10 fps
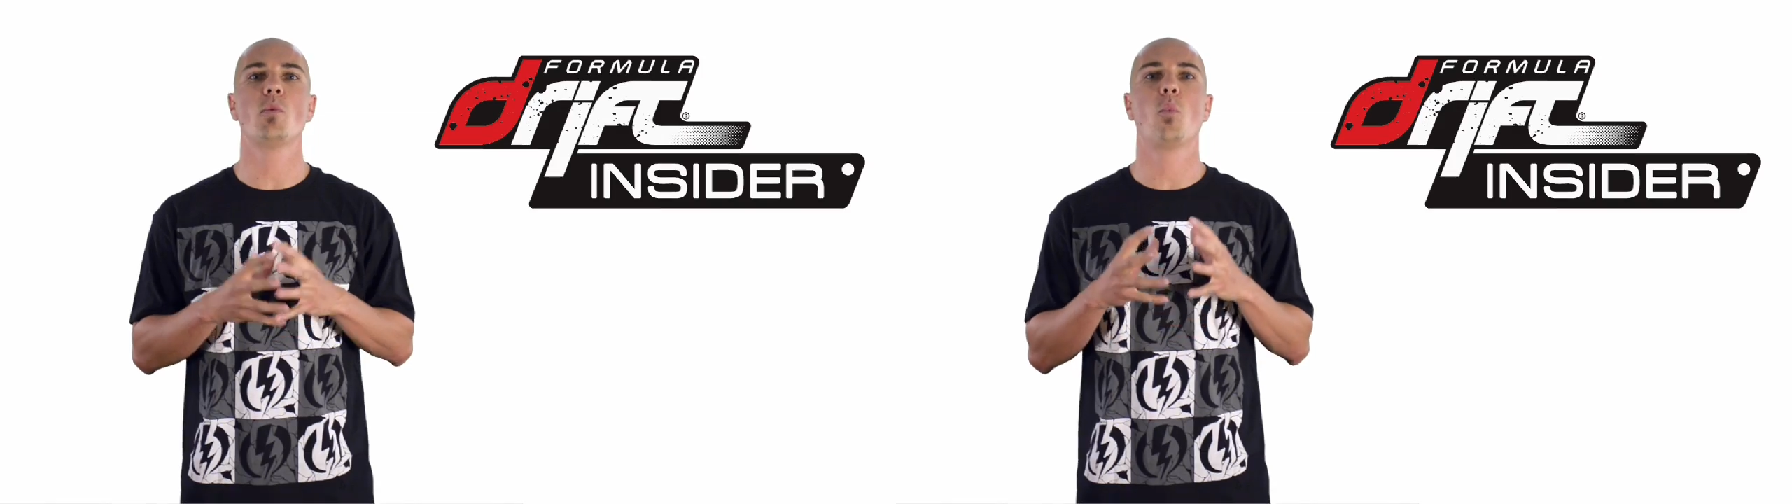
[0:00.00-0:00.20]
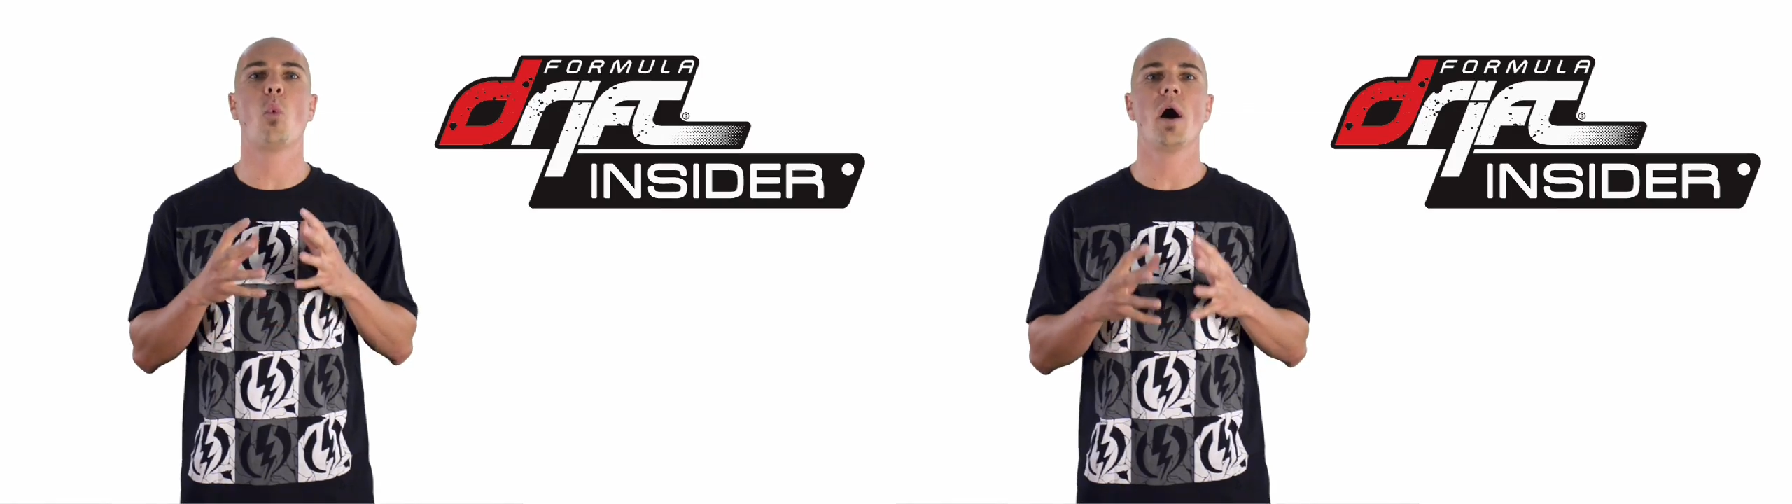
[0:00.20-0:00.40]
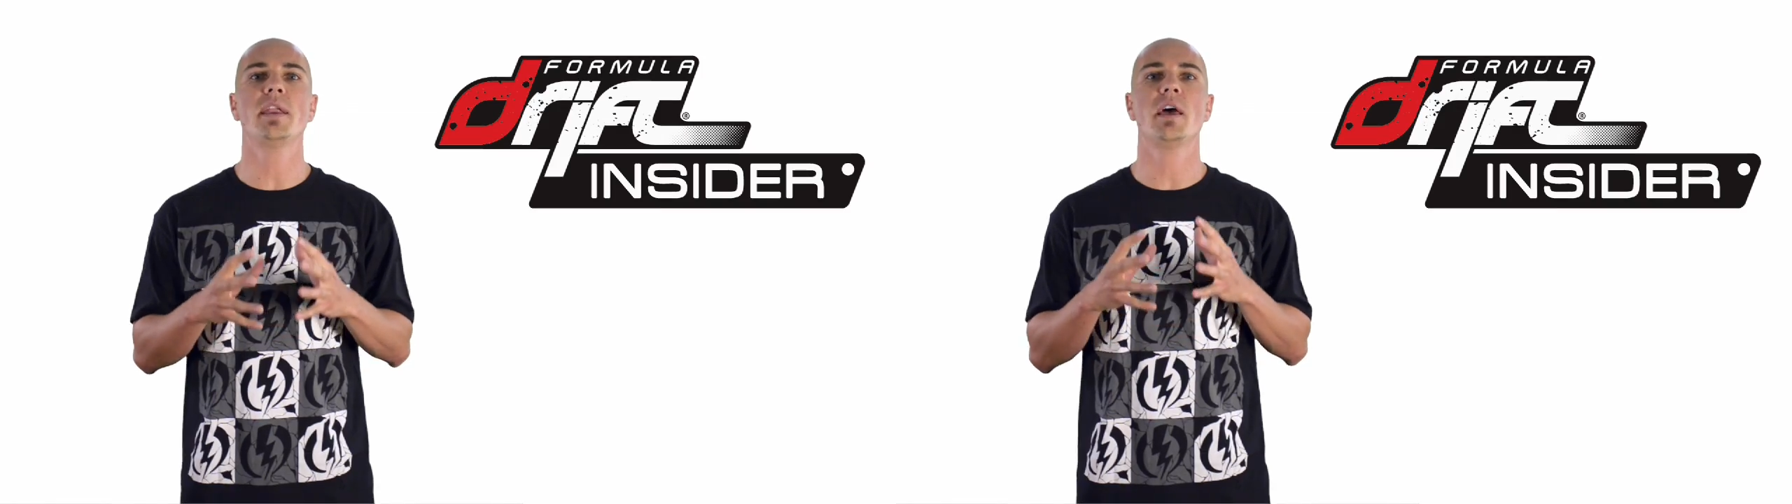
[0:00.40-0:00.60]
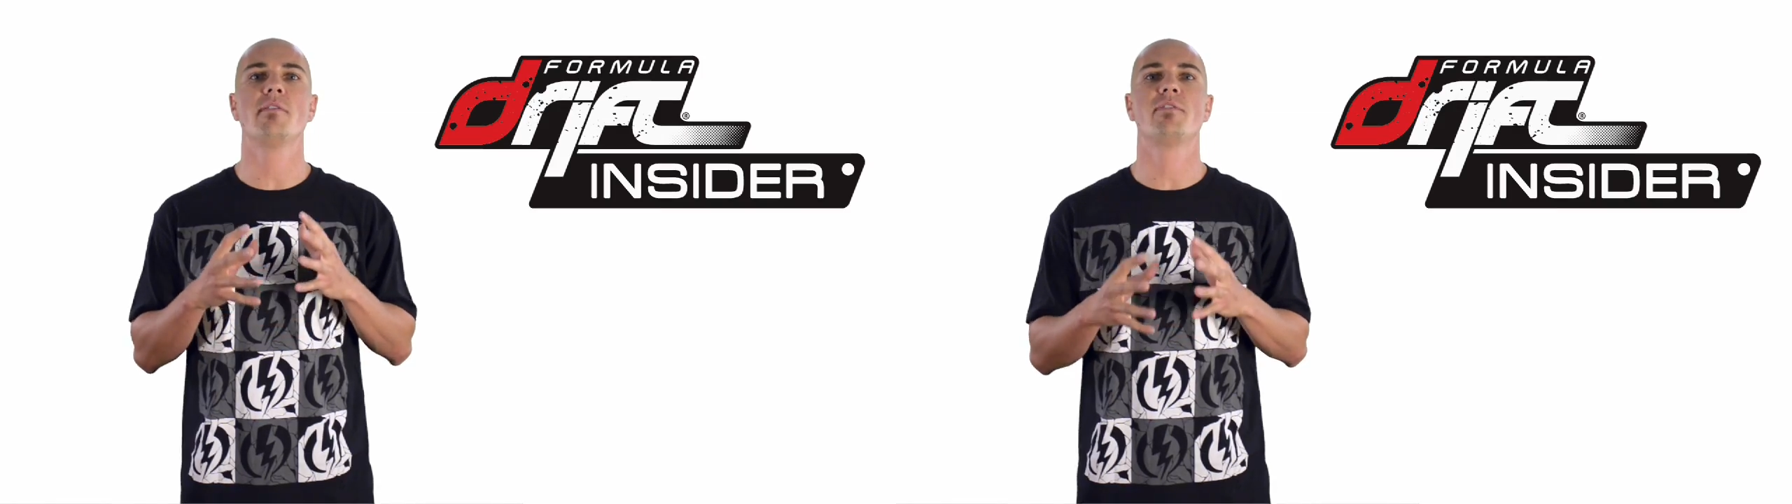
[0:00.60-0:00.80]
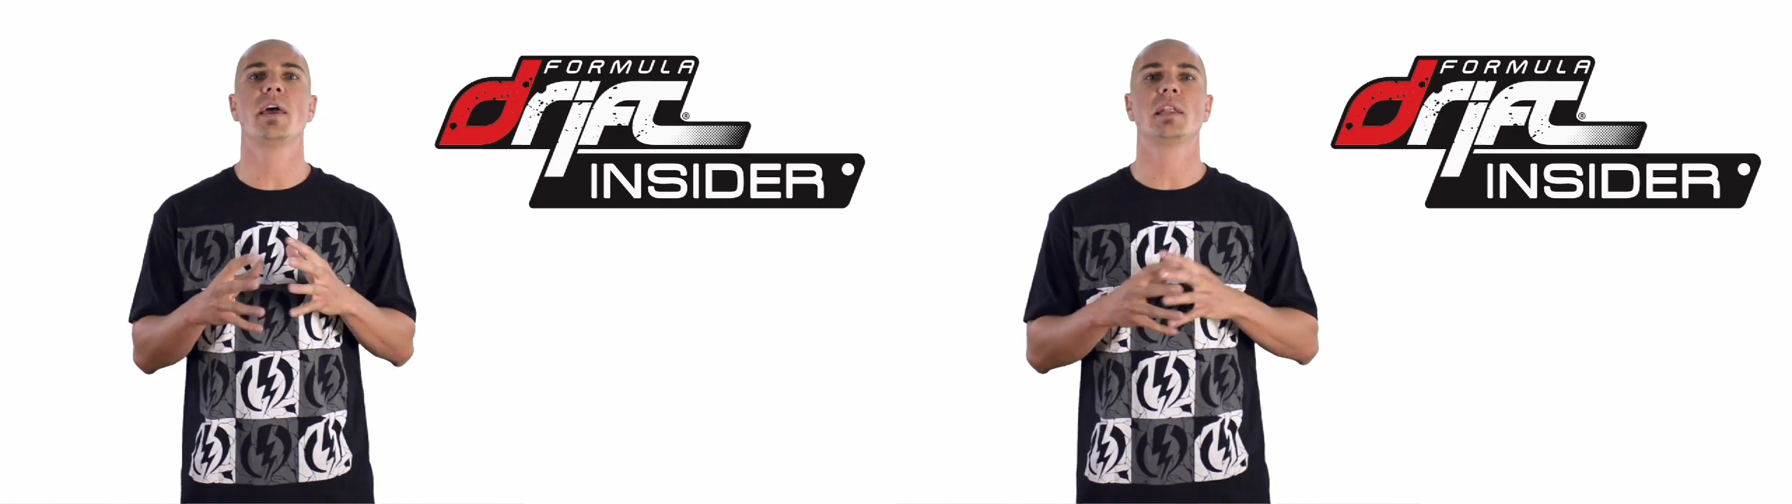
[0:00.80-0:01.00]
1
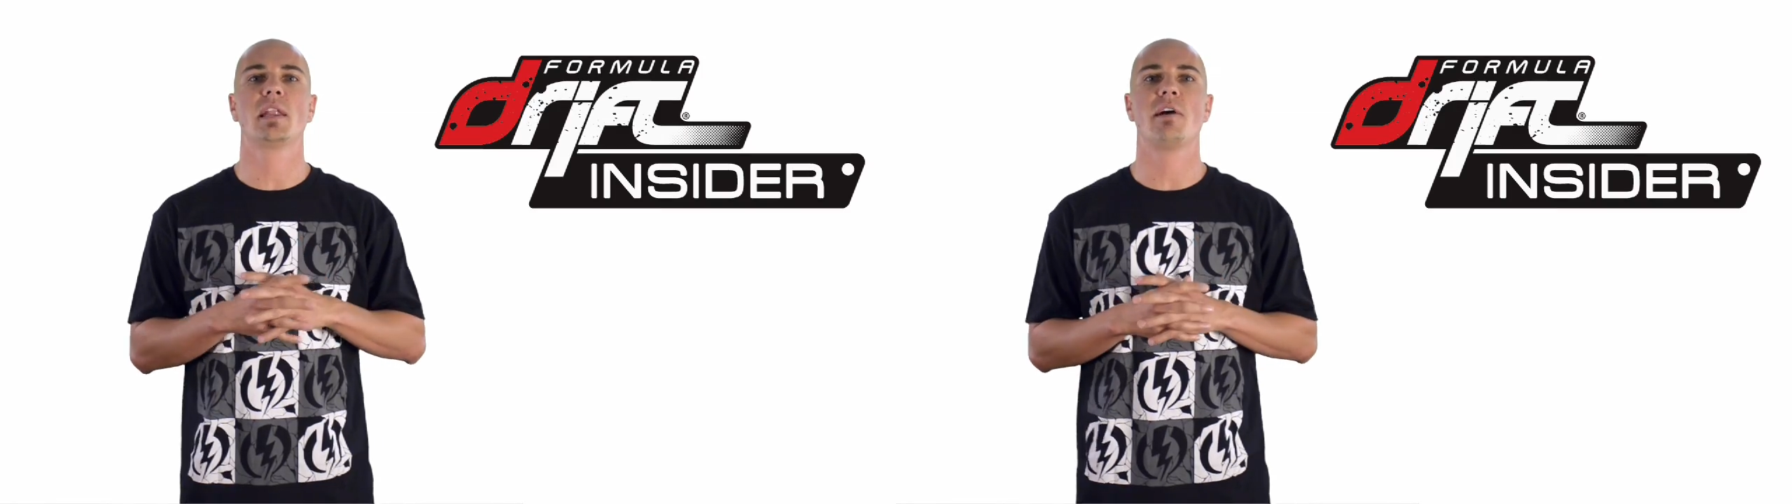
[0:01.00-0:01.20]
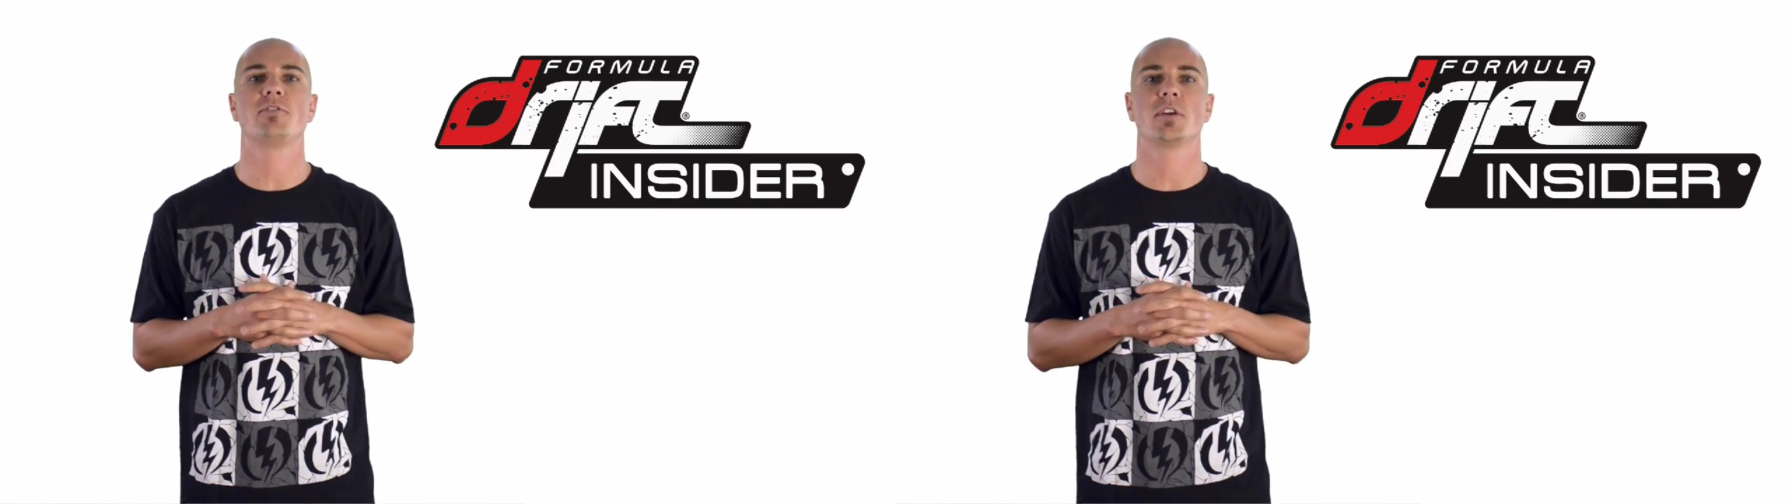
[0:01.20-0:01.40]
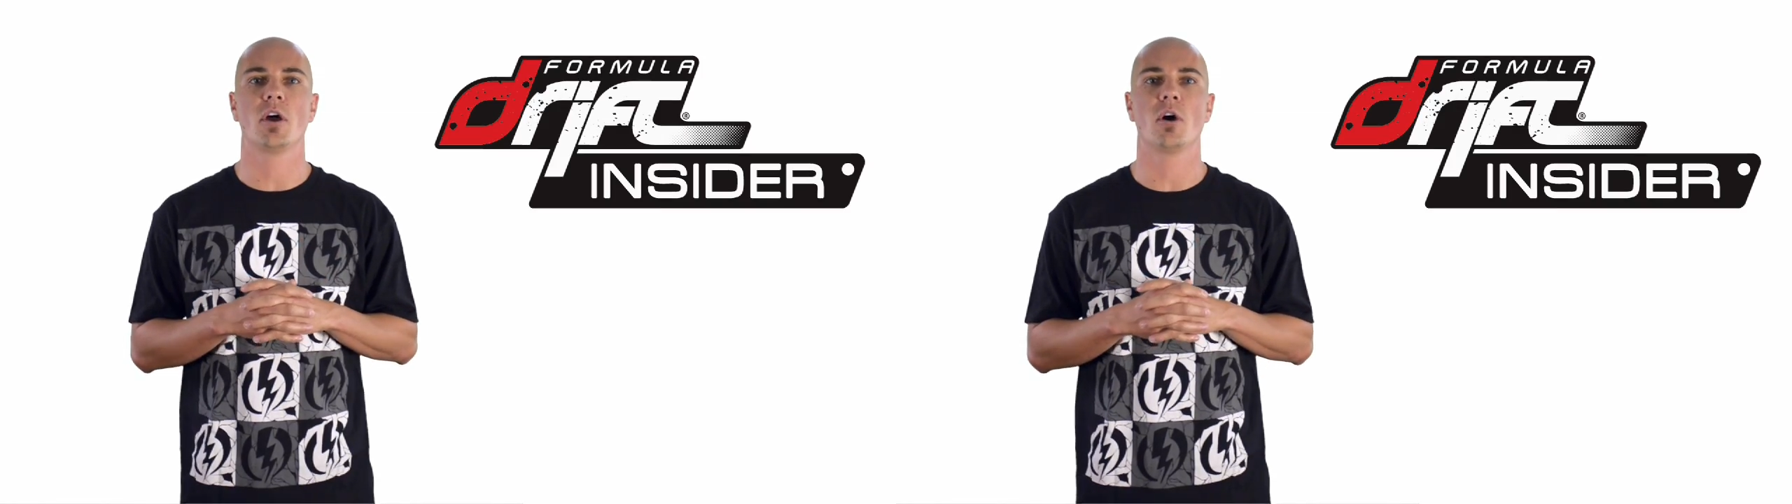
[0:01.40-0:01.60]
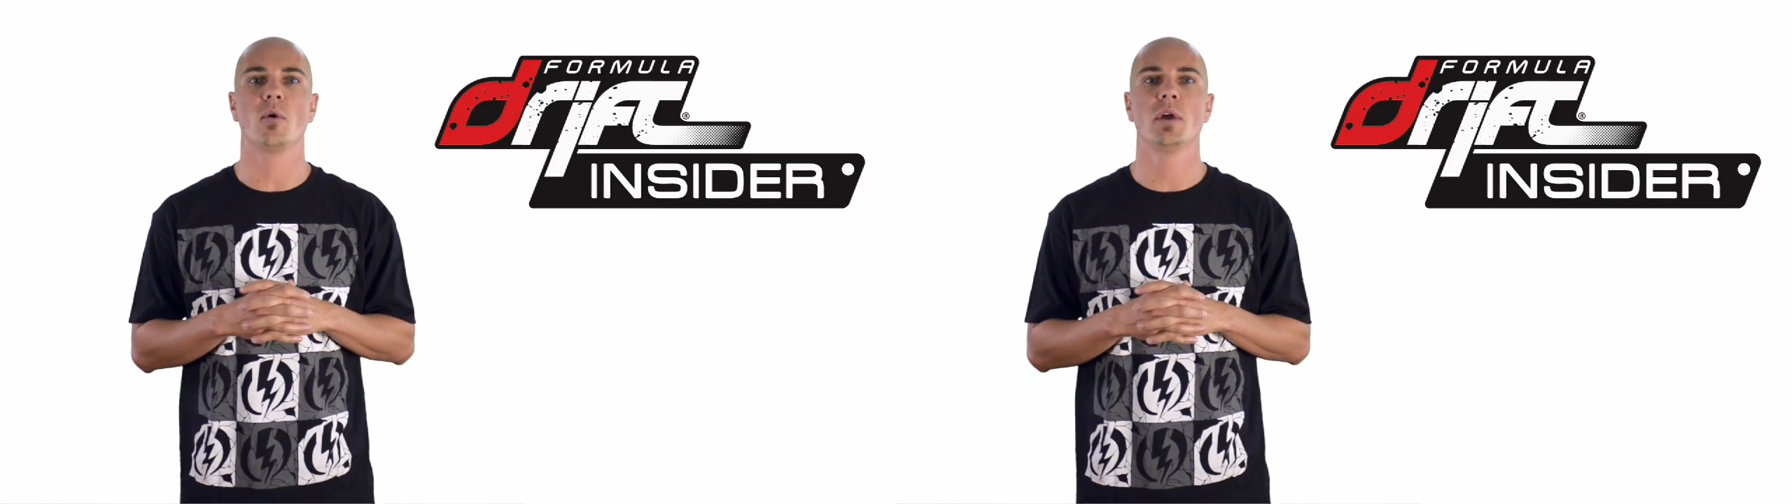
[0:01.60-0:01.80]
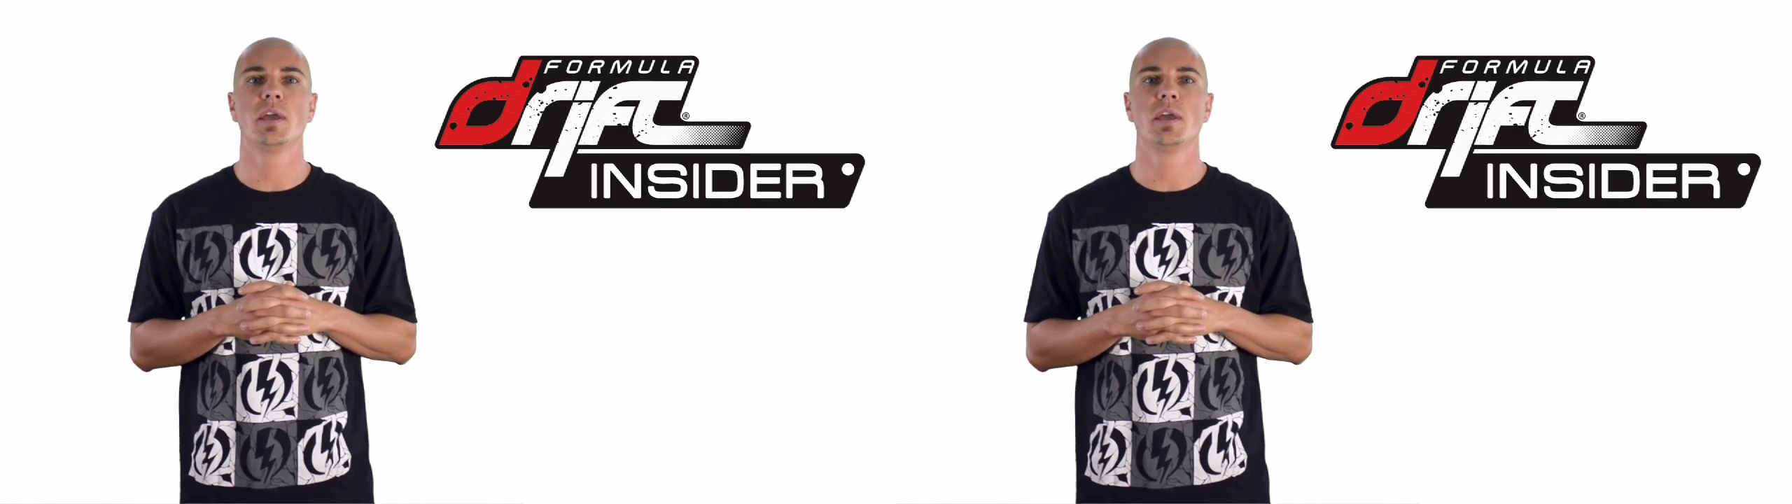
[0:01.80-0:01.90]
event left to go,